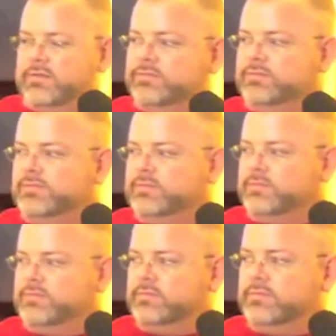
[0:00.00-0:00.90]

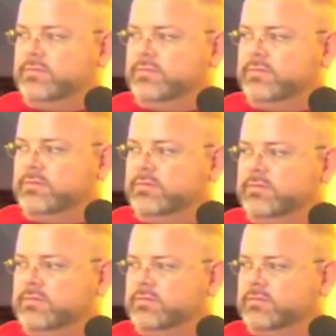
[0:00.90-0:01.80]

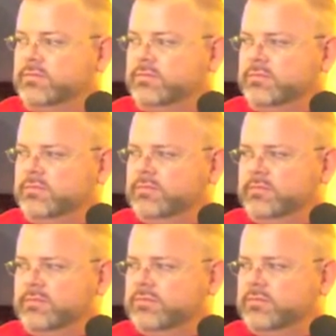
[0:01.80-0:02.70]

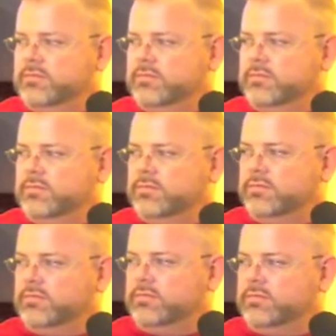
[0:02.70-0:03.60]

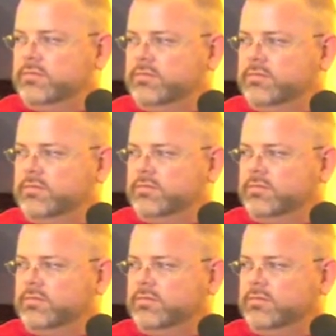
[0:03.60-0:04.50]

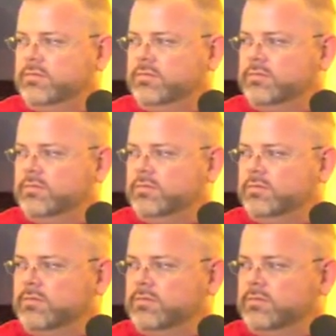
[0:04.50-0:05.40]

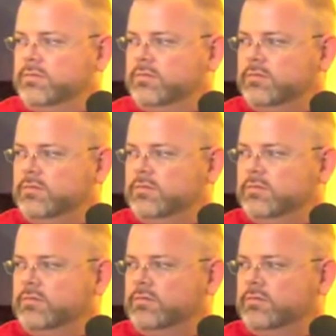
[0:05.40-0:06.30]

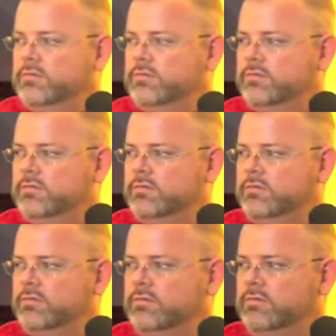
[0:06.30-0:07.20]

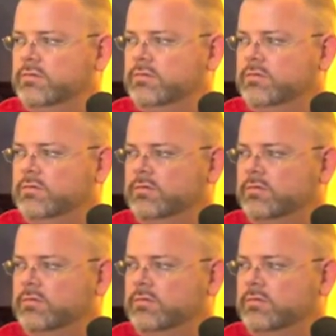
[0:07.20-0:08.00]
[no speech]